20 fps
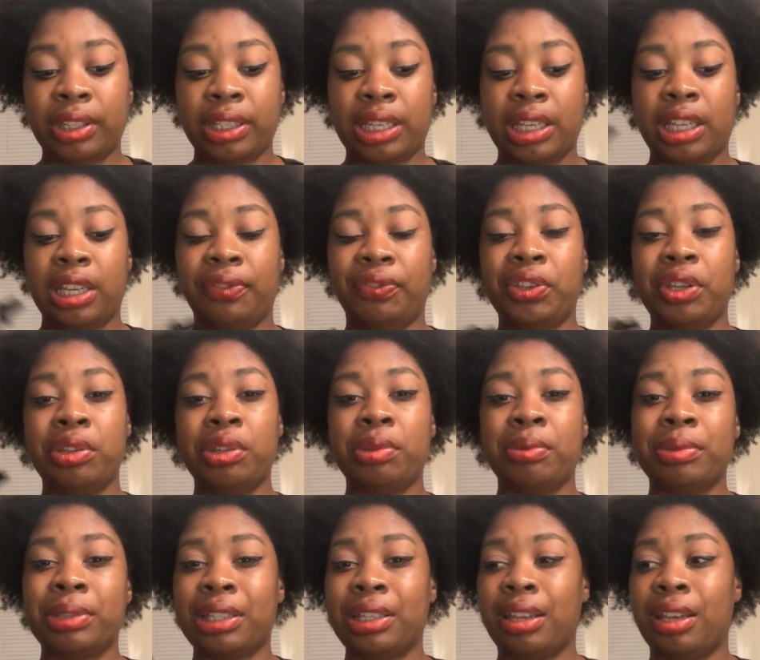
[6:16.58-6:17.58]
If you
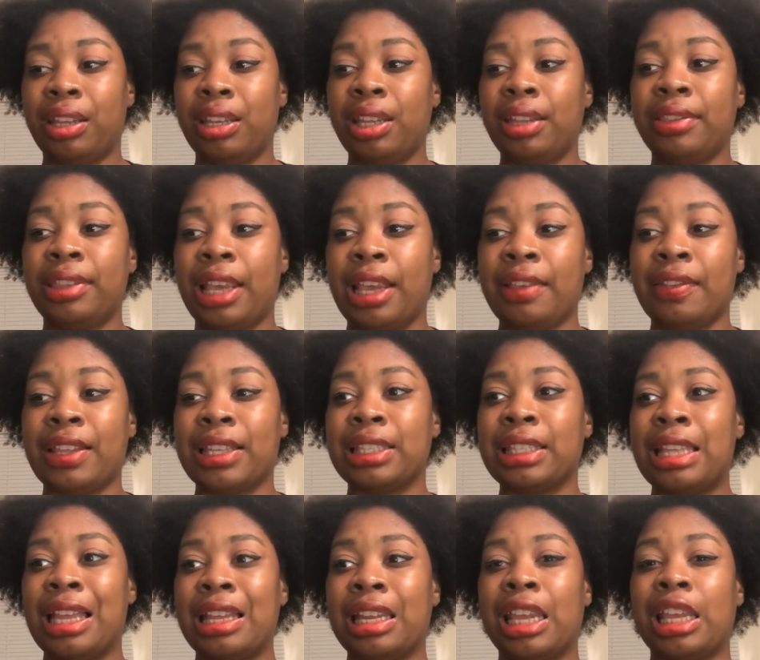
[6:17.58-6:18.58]
use anything that's
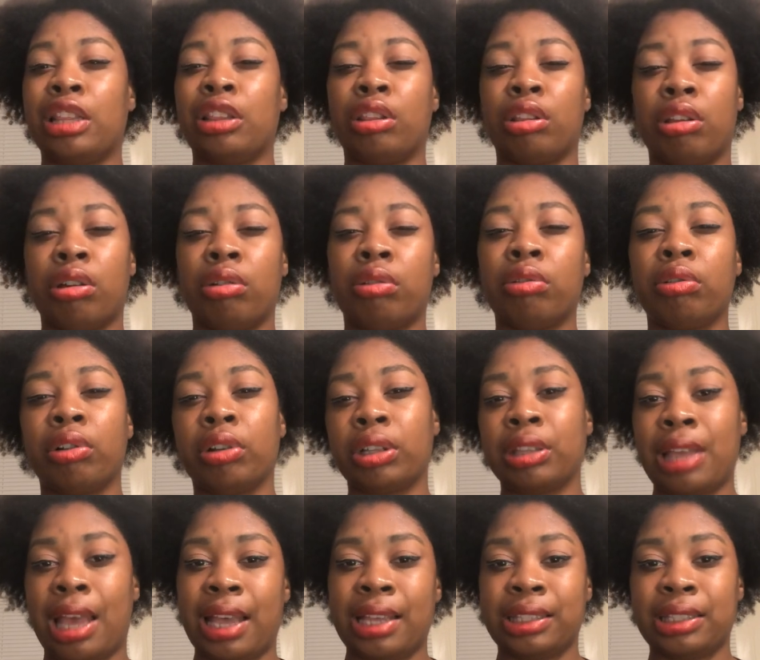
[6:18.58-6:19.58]
not a longer
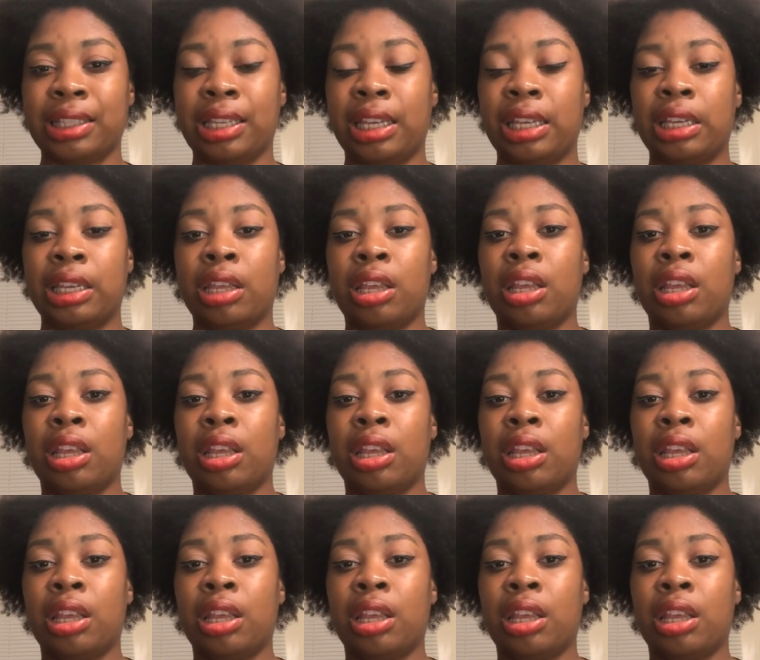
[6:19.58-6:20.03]
lasting